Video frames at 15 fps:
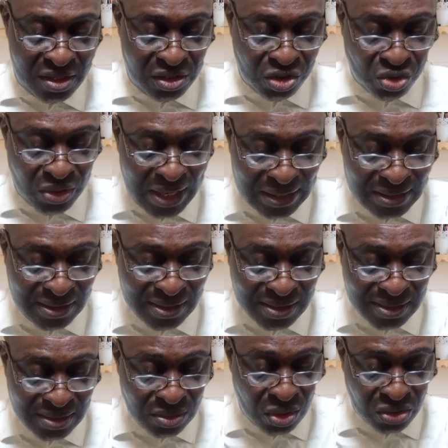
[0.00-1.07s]
So that
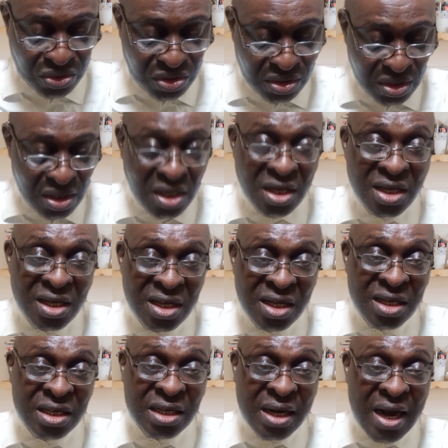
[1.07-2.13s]
is not
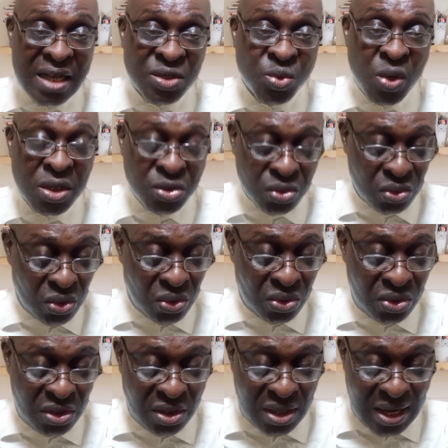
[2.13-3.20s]
the right way to go.
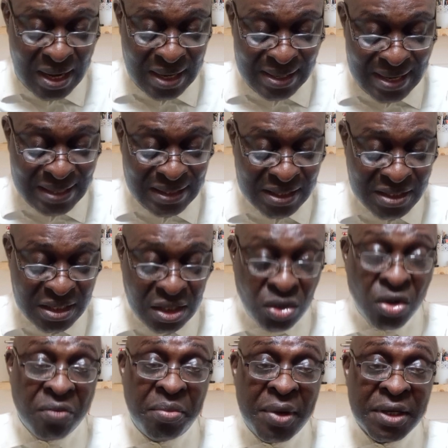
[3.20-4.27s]
And Niger State
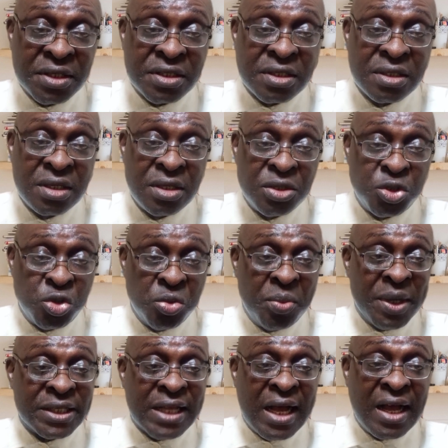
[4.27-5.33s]
government should
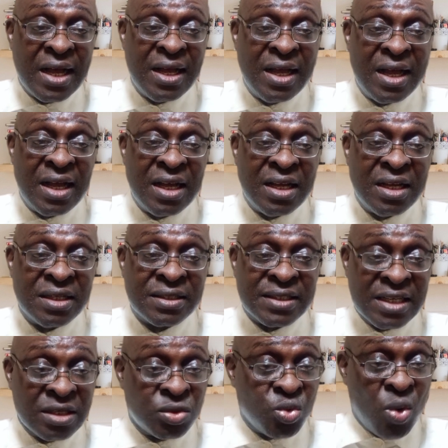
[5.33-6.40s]
better
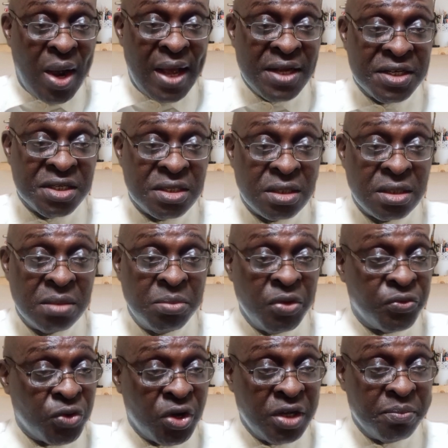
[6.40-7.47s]
think twice
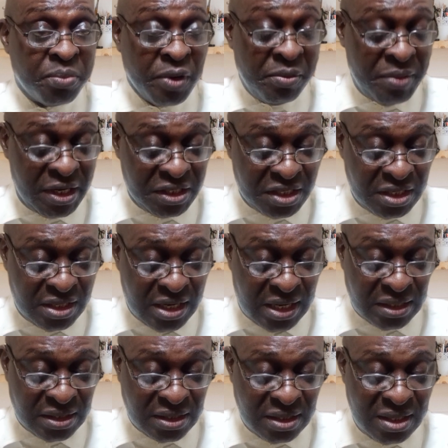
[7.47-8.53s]
before implementing
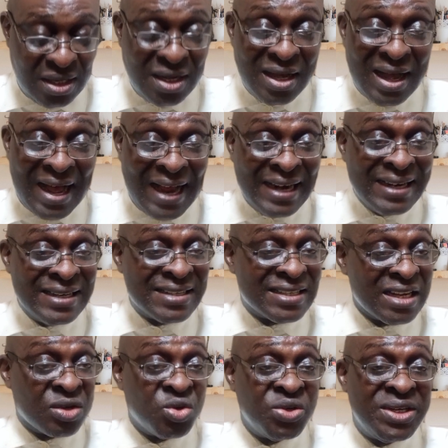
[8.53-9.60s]
that. And the
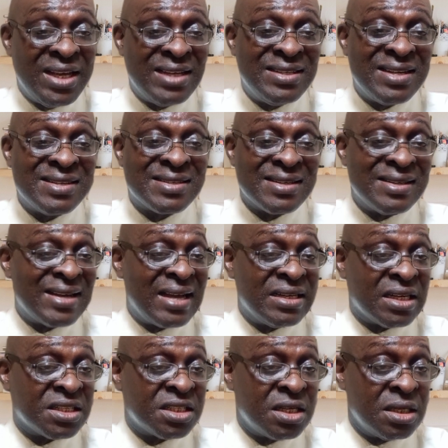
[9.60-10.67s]
security agents in
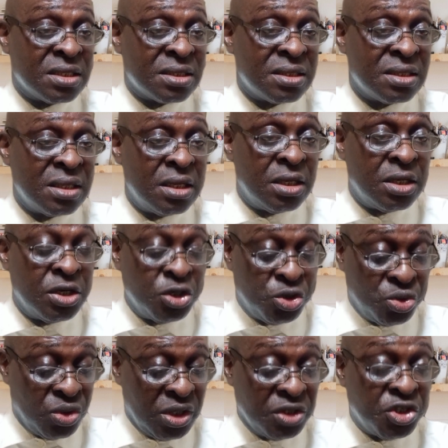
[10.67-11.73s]
Niger State
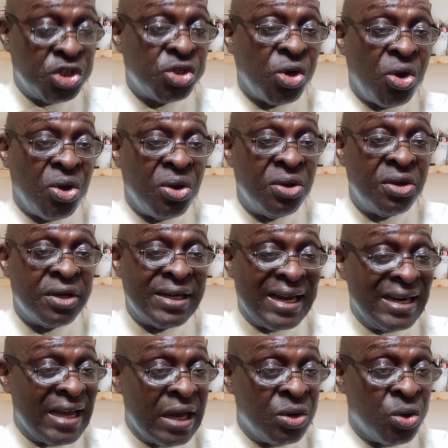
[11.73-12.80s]
should ensure
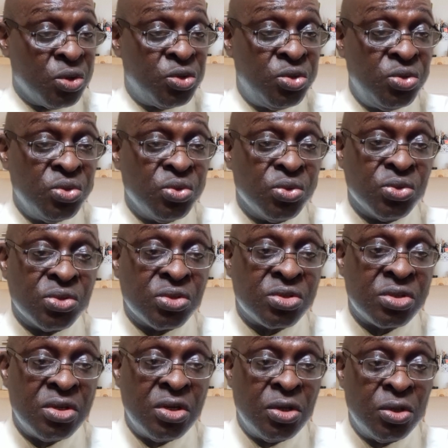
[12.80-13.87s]
that they are not
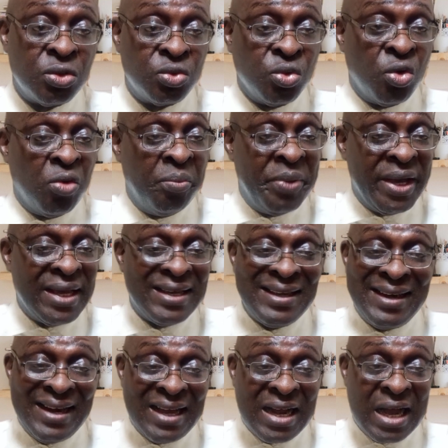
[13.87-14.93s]
used to obey
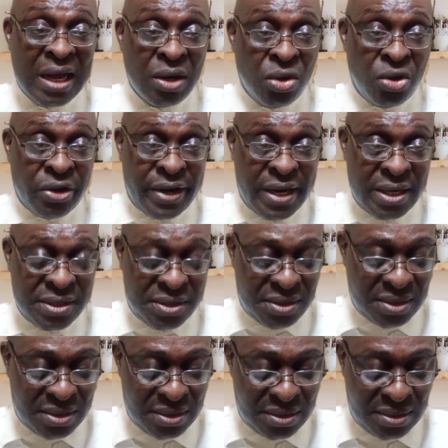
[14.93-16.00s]
illegal
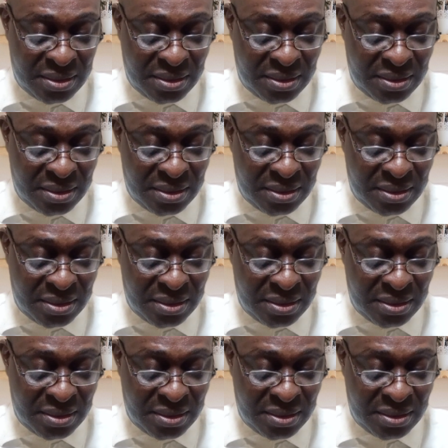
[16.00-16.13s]
orders.